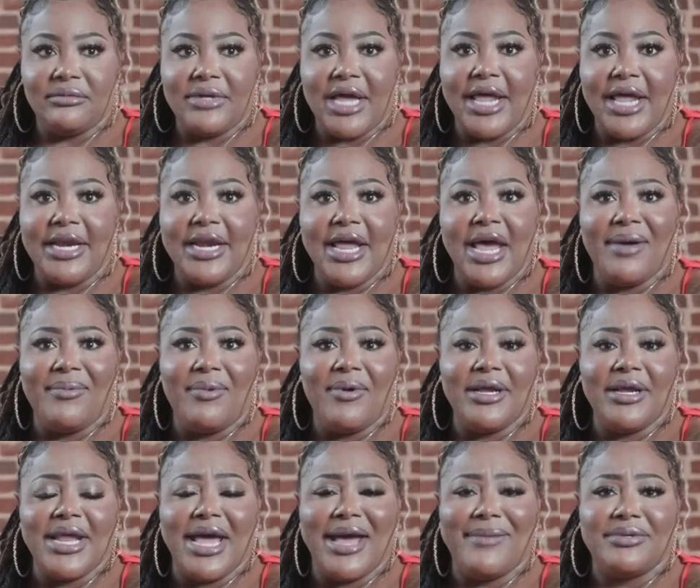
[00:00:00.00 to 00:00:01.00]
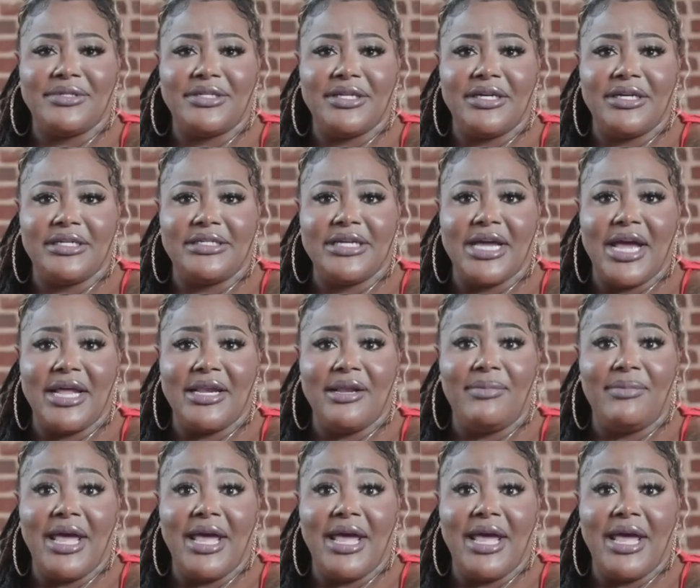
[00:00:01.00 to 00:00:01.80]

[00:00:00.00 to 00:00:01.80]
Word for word: 99.9% of the time the